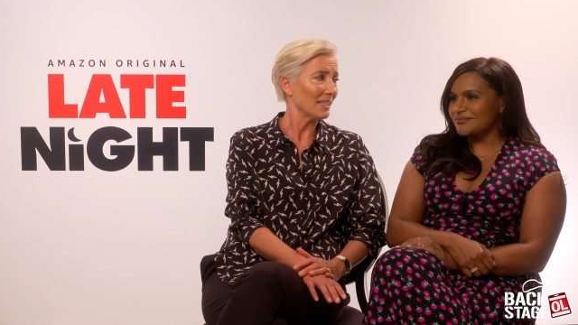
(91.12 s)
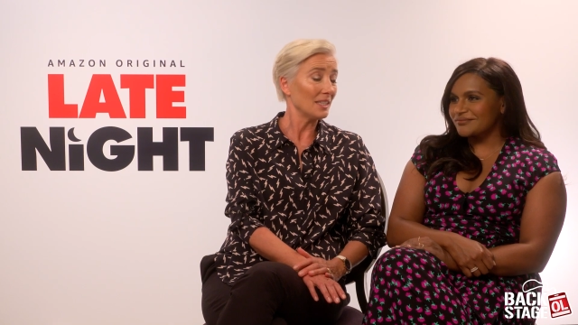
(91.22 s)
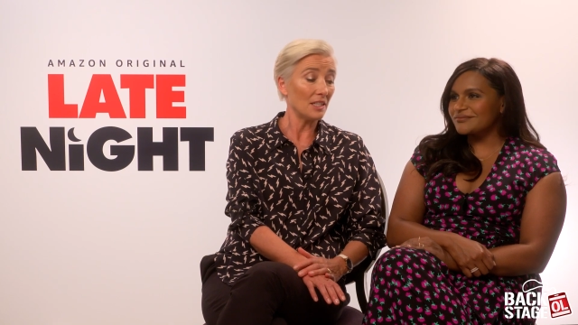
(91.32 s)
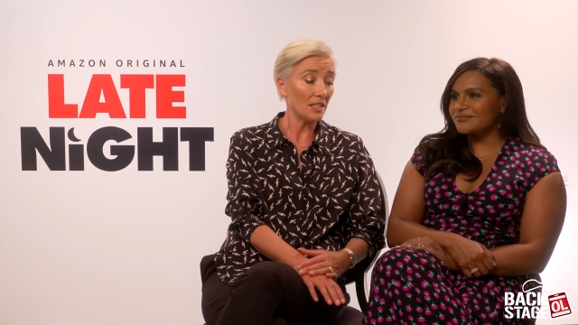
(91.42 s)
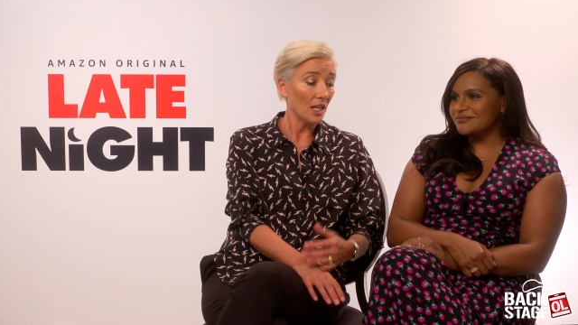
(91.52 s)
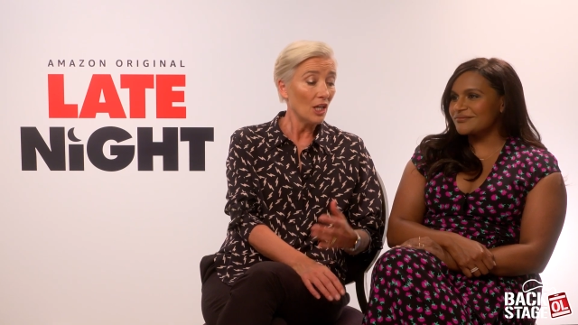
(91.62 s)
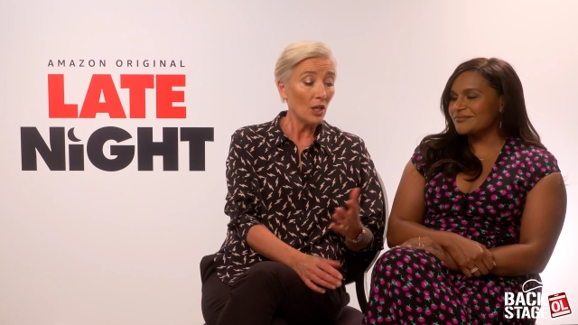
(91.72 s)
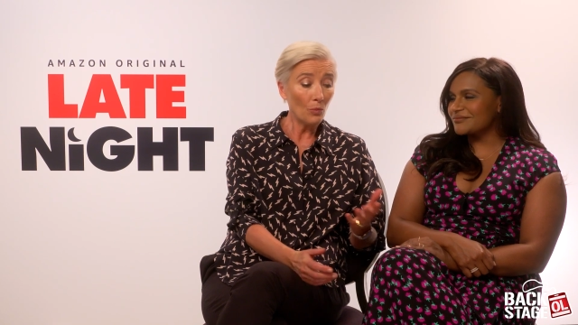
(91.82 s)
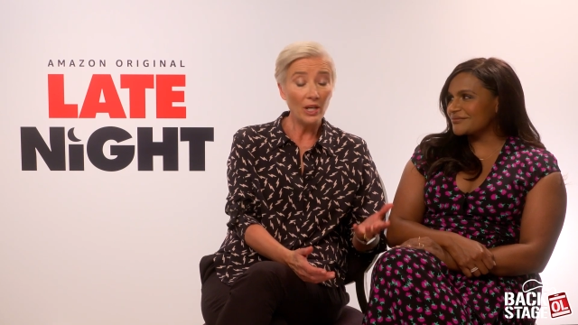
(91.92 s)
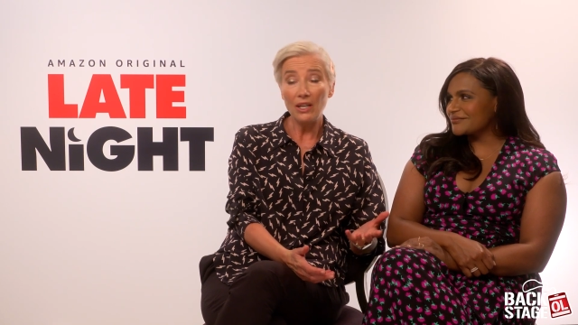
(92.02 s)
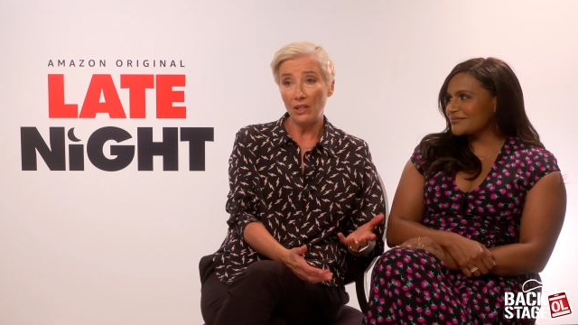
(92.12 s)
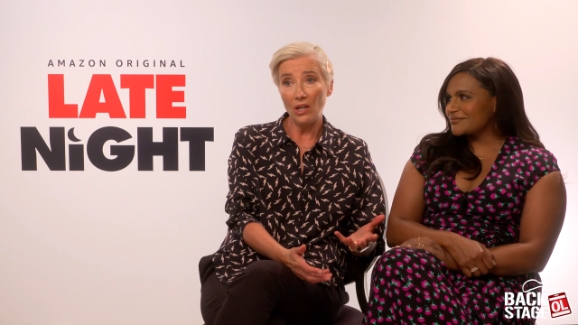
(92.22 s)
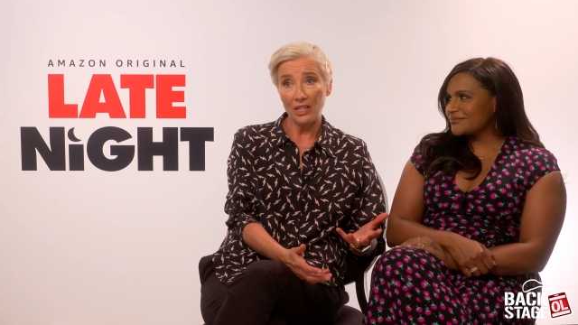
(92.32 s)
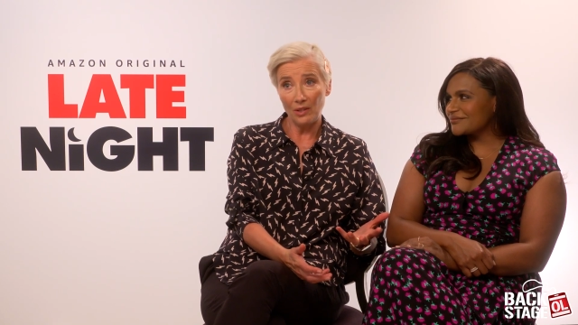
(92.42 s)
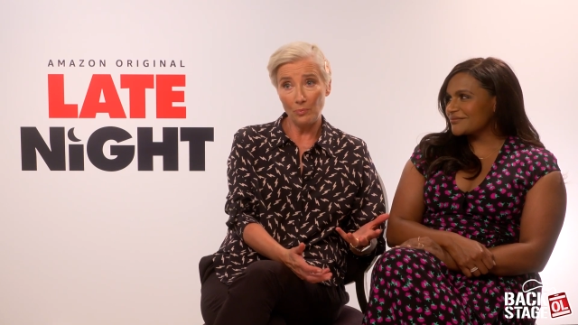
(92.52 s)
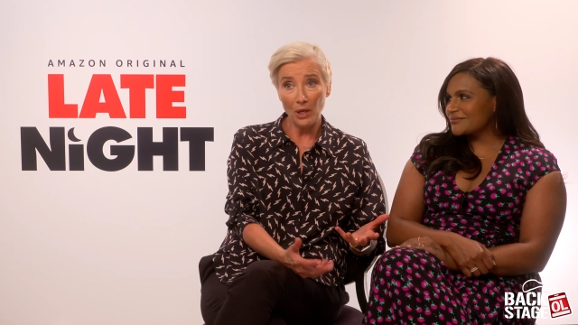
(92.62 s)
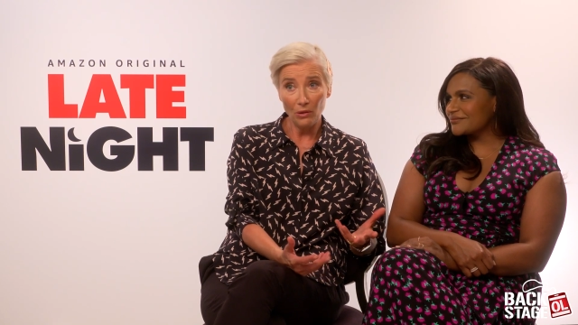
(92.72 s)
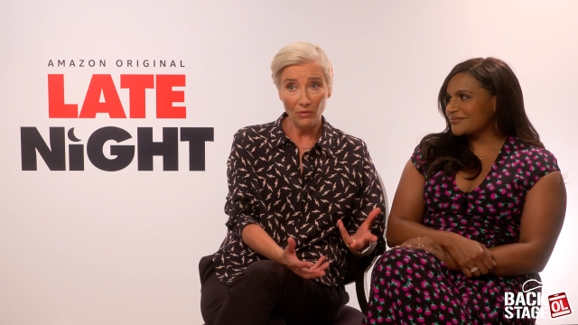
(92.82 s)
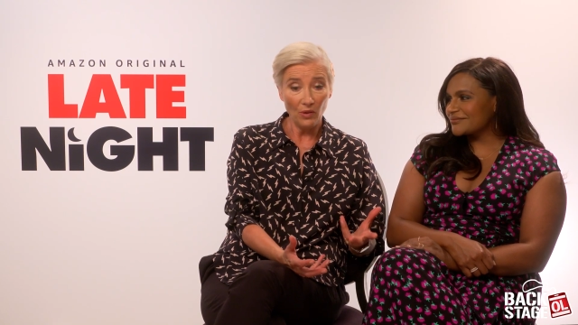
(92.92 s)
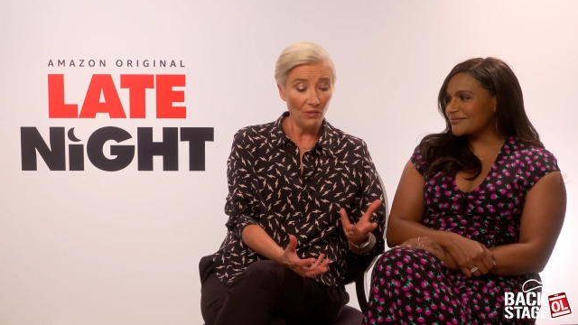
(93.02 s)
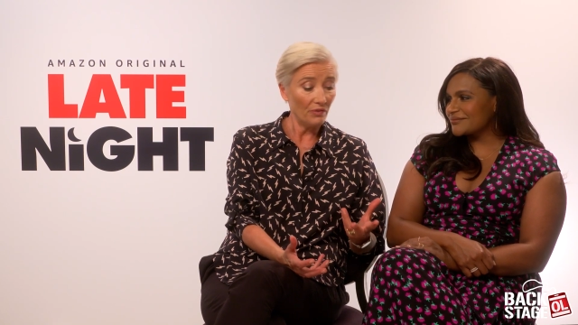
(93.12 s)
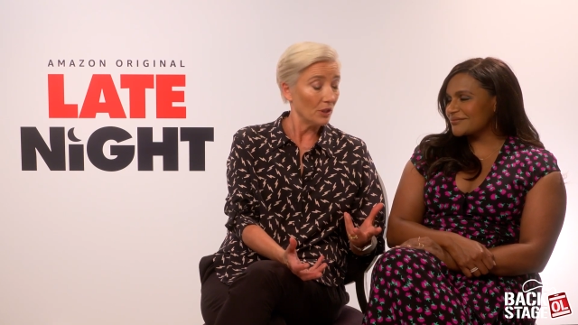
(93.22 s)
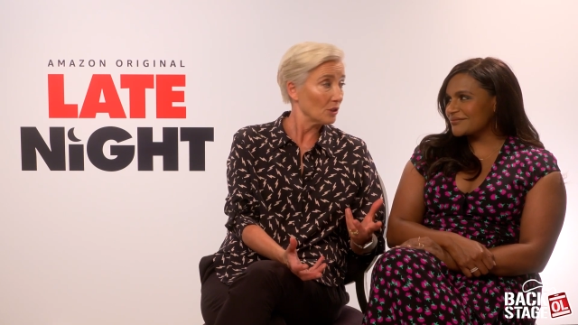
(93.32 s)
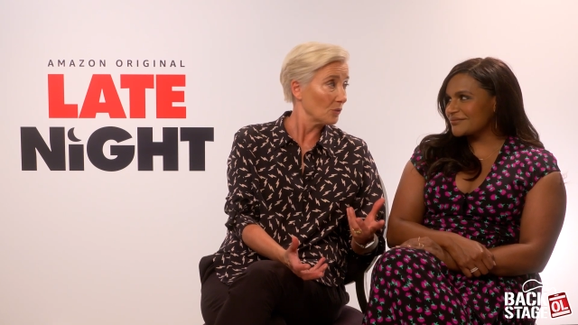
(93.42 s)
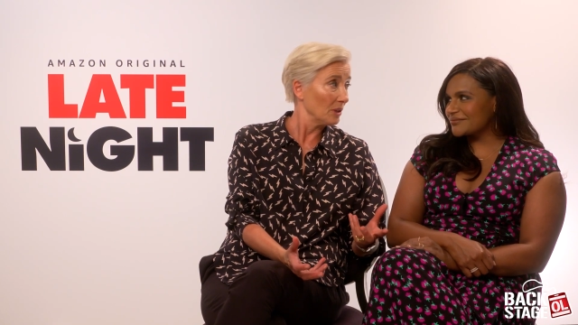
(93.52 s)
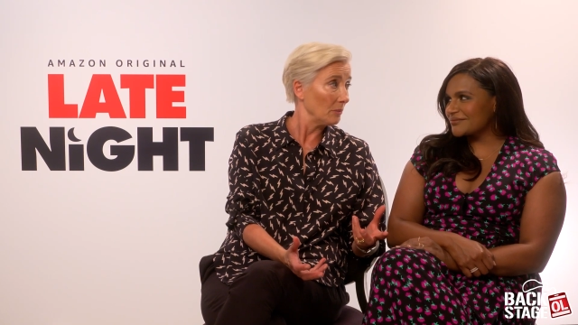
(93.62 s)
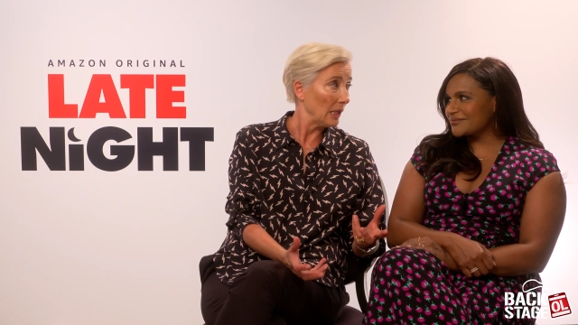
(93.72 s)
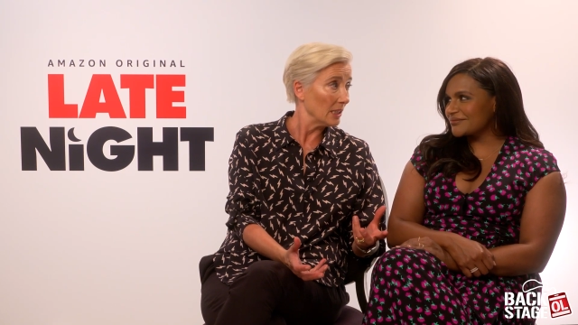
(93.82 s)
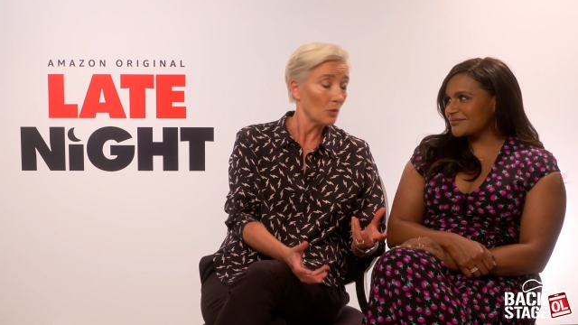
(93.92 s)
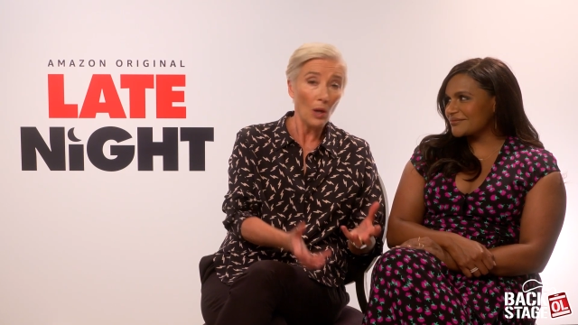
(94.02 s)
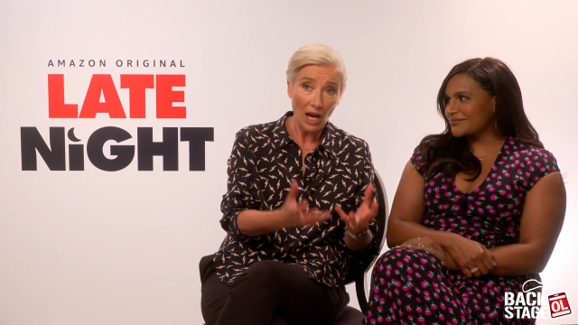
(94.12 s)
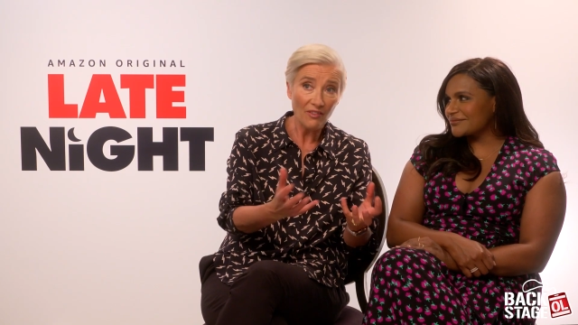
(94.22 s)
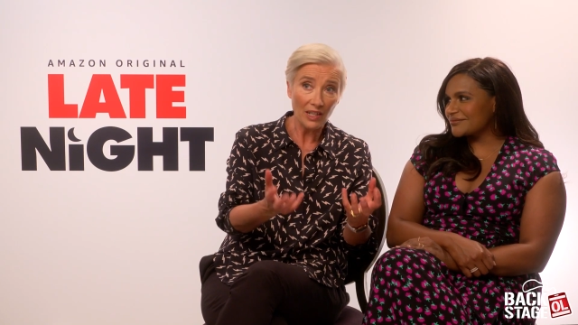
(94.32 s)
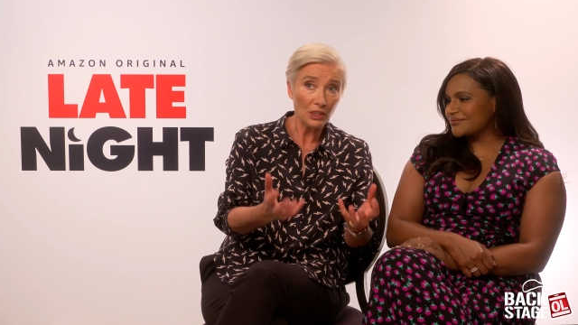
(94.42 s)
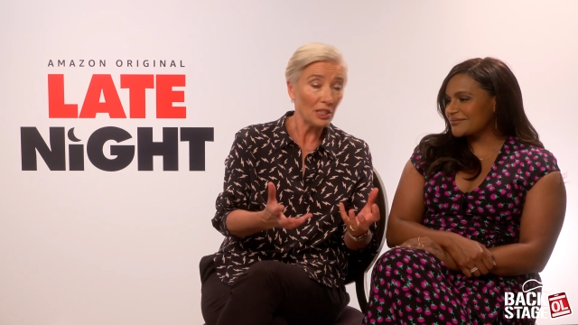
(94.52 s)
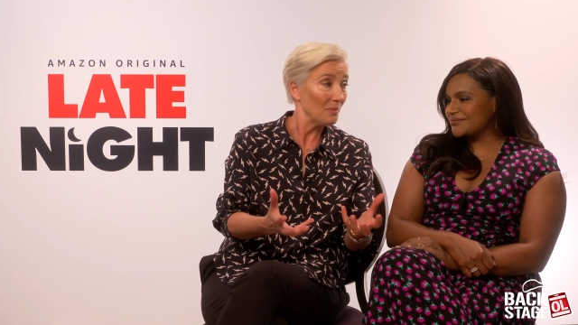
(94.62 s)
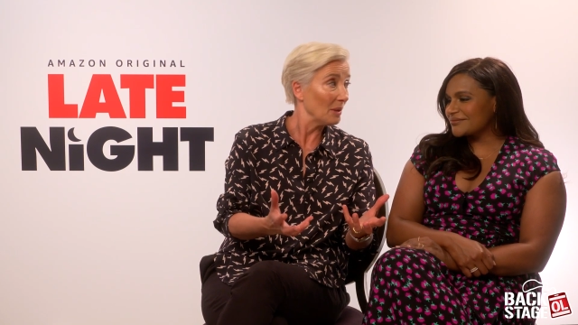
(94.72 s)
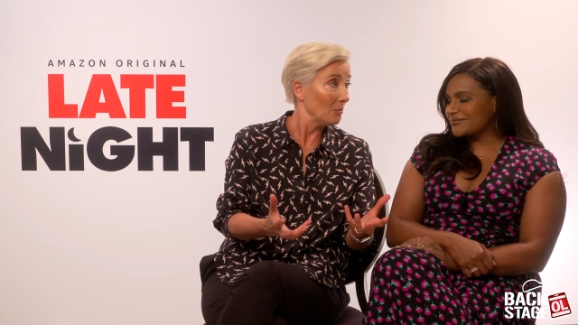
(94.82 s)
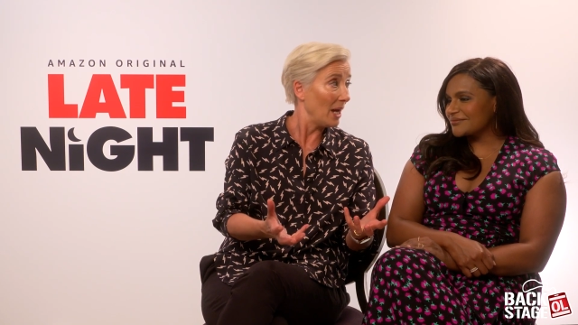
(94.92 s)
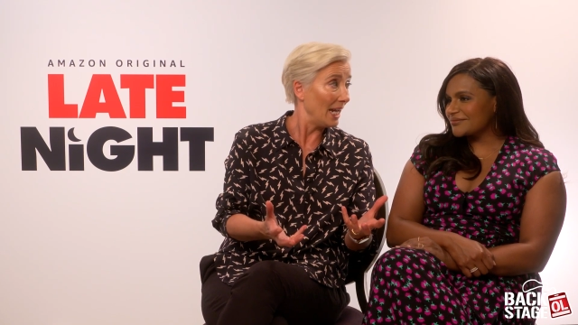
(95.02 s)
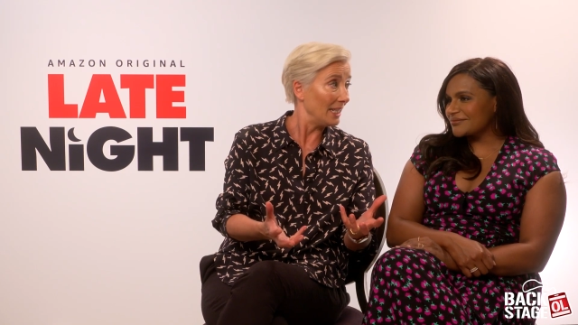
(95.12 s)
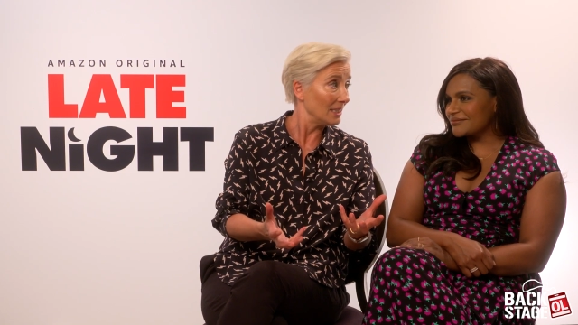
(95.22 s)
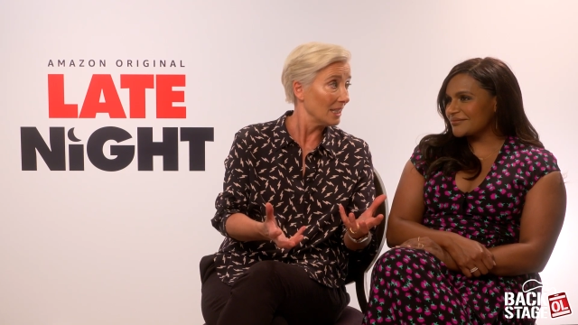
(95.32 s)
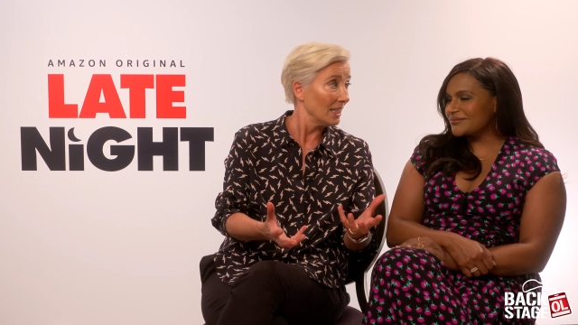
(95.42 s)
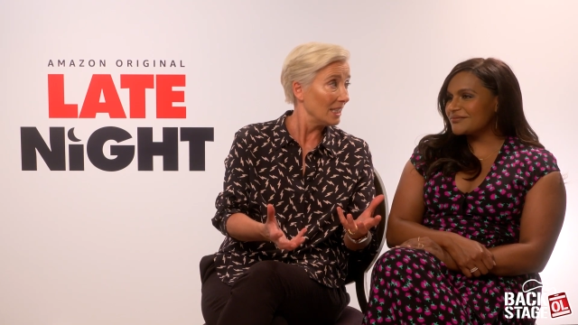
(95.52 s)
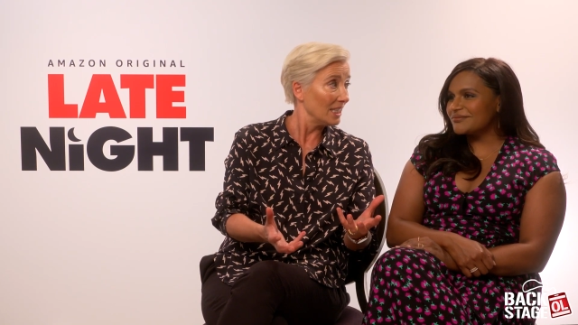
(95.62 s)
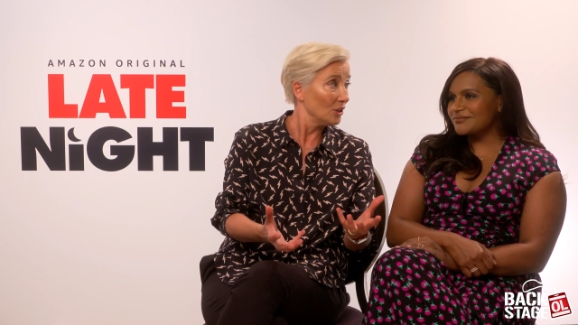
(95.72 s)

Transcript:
Speaker 1: And this mm-hmm. is, we're lucky, both of our first screenplays have actually been made mm-hmm.